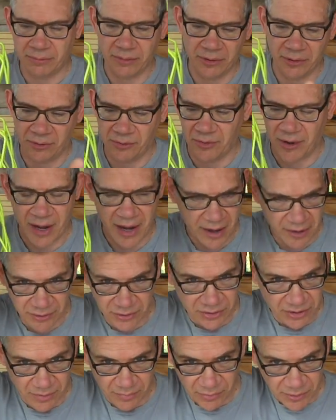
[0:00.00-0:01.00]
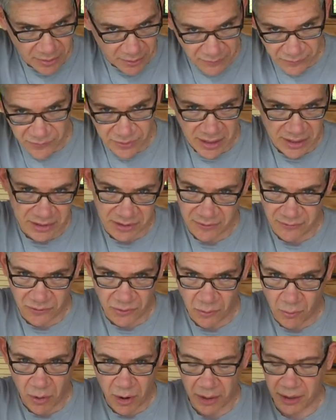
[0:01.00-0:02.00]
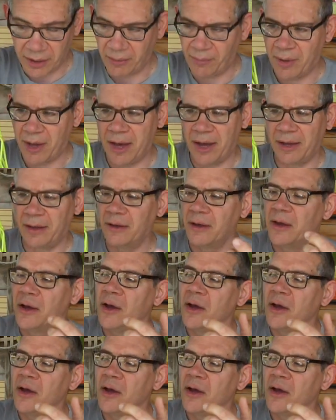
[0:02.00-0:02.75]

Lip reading: in your hair or something as if you're walking by.